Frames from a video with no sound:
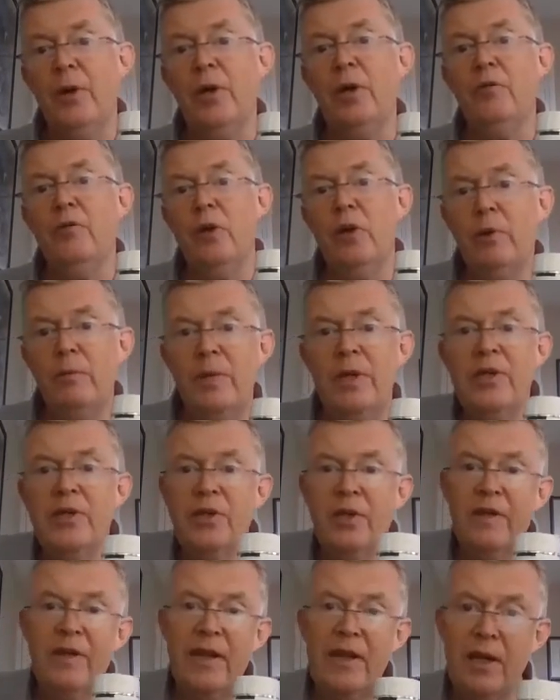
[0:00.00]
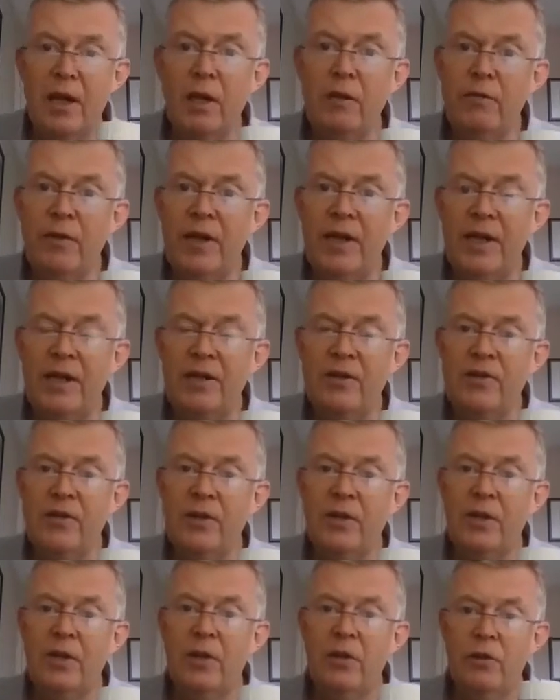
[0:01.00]
her room is to then overheat
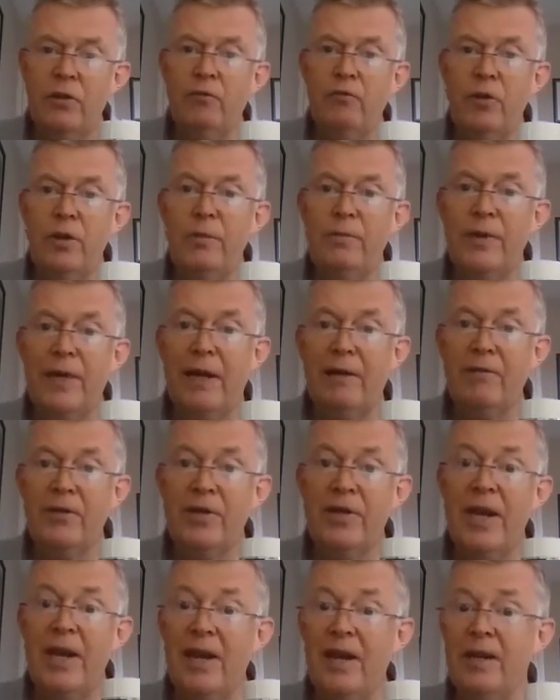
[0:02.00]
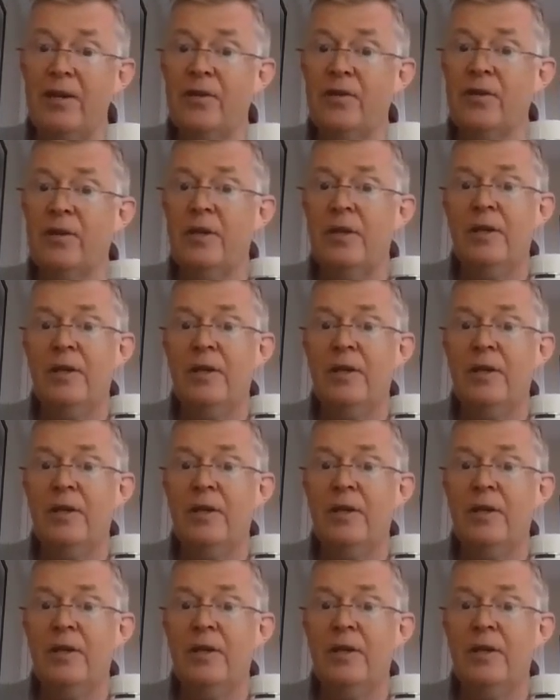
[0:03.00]
the room downstairs.